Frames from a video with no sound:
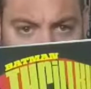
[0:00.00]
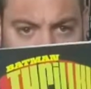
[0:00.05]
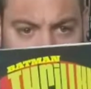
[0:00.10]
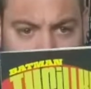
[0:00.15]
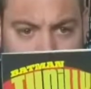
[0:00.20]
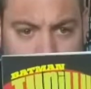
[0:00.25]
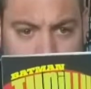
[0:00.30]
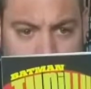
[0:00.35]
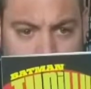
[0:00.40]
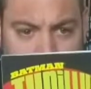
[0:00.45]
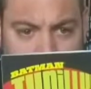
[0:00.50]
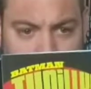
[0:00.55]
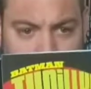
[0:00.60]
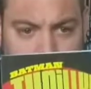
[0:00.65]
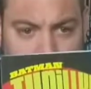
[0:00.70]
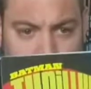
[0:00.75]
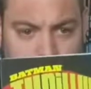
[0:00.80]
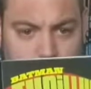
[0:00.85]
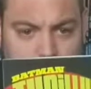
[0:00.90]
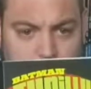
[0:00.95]
Dick Grayson
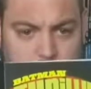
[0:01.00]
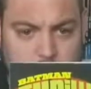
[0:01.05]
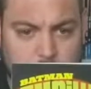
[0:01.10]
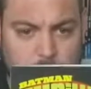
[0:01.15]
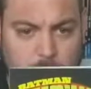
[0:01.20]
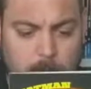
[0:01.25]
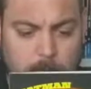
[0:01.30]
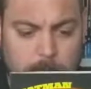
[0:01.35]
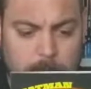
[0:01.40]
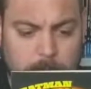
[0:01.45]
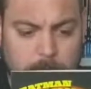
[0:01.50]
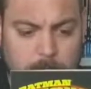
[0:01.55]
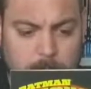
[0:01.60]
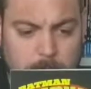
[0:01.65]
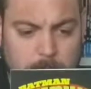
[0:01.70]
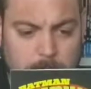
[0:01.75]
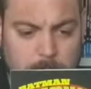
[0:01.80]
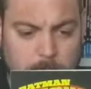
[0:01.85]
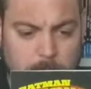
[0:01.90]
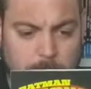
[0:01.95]
still is Robin.
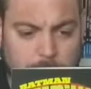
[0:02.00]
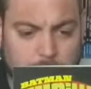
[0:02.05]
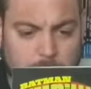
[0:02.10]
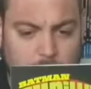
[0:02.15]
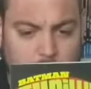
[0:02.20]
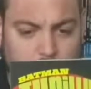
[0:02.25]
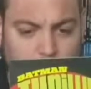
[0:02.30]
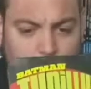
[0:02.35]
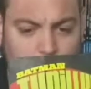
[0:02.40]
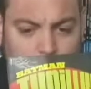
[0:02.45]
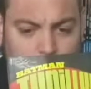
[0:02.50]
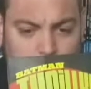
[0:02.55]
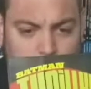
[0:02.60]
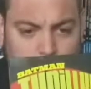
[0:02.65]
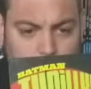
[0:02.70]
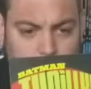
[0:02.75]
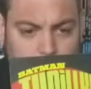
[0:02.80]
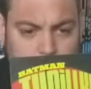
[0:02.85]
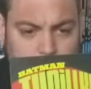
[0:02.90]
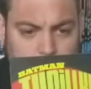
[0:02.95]
He's like a very old
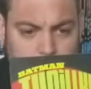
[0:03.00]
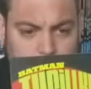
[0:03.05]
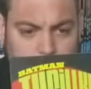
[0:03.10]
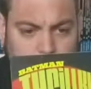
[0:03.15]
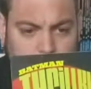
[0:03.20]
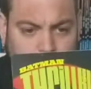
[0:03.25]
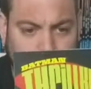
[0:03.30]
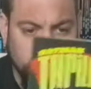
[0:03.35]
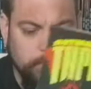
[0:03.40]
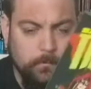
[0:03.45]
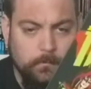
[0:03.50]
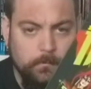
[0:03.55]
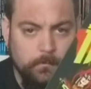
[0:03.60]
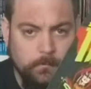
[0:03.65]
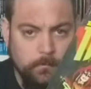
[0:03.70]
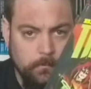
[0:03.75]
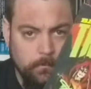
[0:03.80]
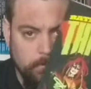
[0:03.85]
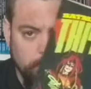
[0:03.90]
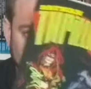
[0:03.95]
Robin.
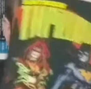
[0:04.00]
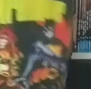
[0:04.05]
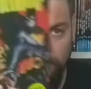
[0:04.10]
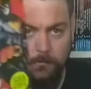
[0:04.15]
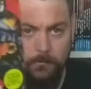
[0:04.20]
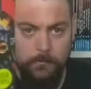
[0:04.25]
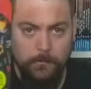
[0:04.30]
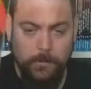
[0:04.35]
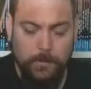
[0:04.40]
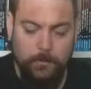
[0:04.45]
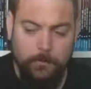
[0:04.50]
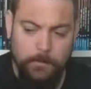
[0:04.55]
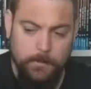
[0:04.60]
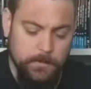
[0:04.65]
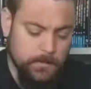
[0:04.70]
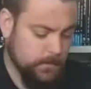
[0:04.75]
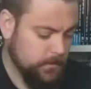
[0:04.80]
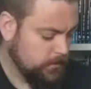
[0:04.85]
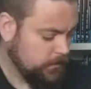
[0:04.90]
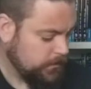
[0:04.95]
So
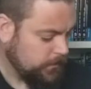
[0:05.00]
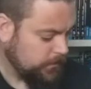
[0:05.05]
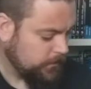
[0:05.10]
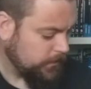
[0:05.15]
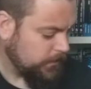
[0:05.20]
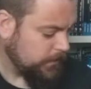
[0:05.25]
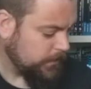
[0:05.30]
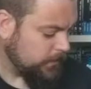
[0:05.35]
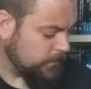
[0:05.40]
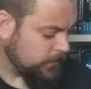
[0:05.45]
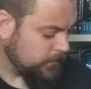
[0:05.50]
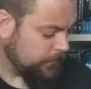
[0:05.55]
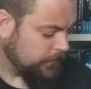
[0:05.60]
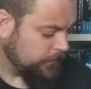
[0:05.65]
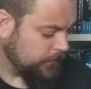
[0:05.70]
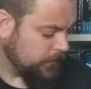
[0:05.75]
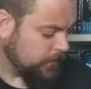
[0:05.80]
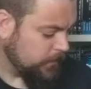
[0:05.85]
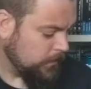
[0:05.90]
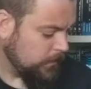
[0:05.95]
that's Thrill Killer.
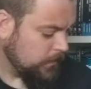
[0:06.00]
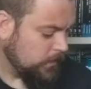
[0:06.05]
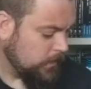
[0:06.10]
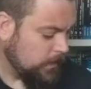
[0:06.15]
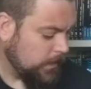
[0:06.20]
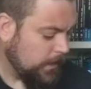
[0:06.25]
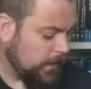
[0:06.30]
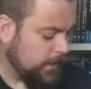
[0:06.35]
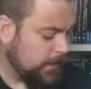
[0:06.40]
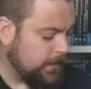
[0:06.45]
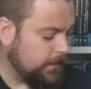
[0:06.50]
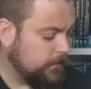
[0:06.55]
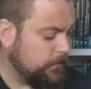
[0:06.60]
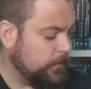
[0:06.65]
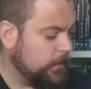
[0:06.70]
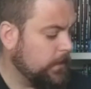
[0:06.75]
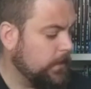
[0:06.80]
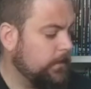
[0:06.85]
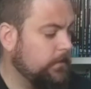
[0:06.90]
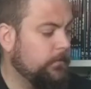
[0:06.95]
And
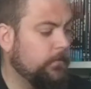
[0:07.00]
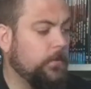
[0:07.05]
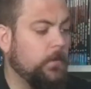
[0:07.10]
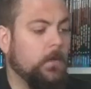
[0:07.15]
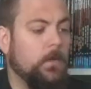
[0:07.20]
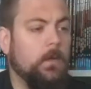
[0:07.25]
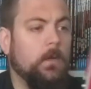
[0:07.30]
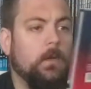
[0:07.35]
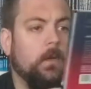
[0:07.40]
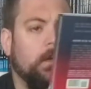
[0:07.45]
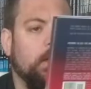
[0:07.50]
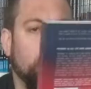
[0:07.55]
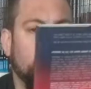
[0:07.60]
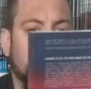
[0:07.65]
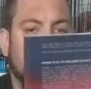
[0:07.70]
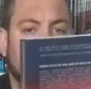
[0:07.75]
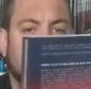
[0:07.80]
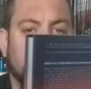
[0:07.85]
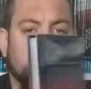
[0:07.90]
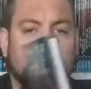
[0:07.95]
we have
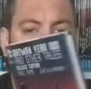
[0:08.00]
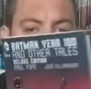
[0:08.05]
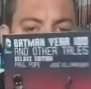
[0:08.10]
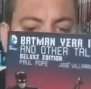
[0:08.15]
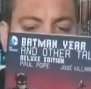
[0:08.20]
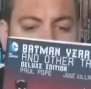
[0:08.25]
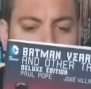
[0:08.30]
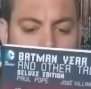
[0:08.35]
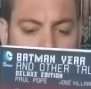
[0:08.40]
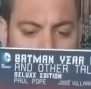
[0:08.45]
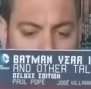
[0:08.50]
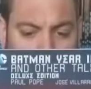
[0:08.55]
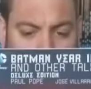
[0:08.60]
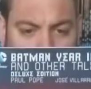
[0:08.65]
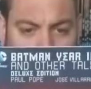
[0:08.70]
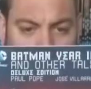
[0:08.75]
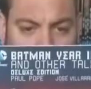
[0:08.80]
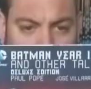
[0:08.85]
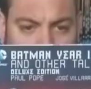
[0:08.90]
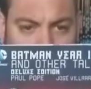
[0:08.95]
Batman Year
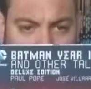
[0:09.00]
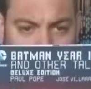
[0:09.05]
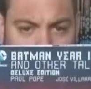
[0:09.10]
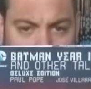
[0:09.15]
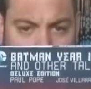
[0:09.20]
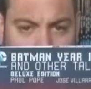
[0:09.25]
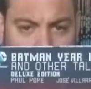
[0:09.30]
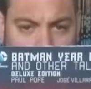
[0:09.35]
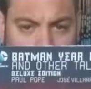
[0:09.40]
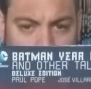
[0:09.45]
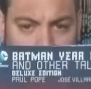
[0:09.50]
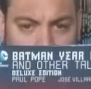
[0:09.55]
100